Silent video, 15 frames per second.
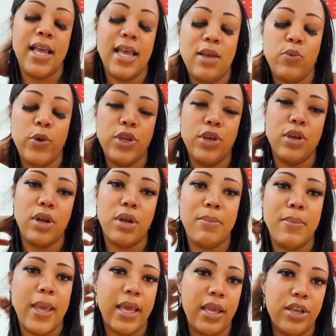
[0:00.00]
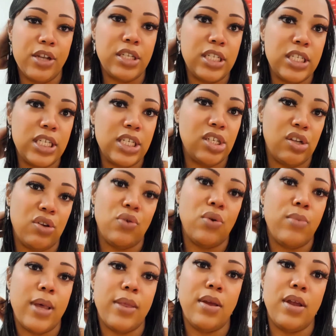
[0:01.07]
and when you're making your decision
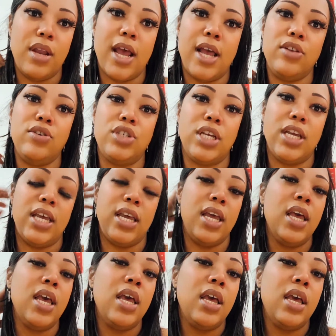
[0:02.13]
on whether or not you should get